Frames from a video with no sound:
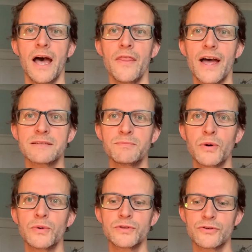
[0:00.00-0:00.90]
That's
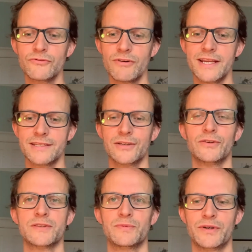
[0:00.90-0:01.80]
Paul's great
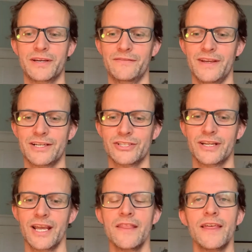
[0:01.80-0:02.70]
gospel conviction.
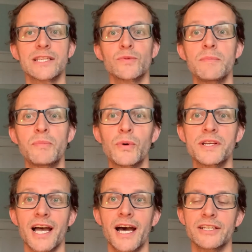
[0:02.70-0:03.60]
That's why Paul
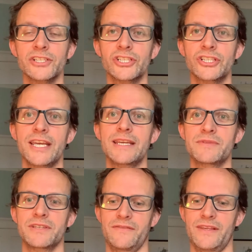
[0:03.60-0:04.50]
is
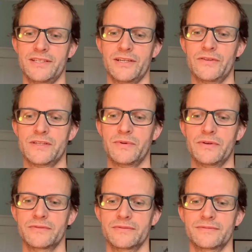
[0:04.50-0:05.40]
unashamed of this gospel.